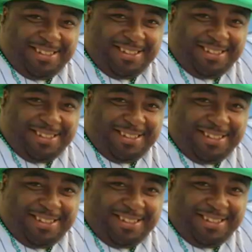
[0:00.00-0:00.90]

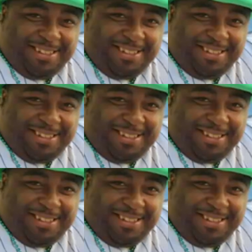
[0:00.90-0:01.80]

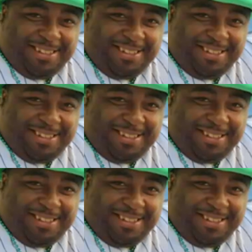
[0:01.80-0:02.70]

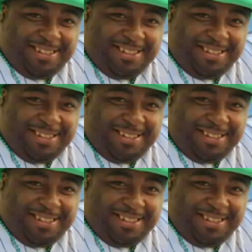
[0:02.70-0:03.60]

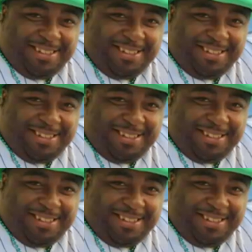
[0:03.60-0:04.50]

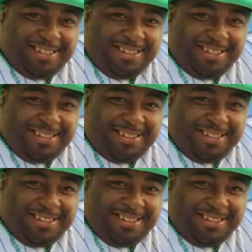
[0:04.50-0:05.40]

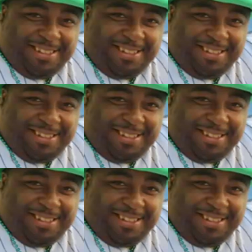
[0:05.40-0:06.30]

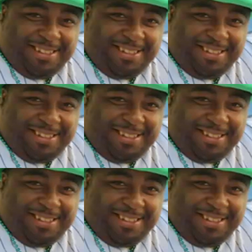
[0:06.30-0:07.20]

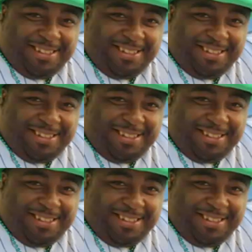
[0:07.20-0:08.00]
The face doesn't move, so there is nothing to read.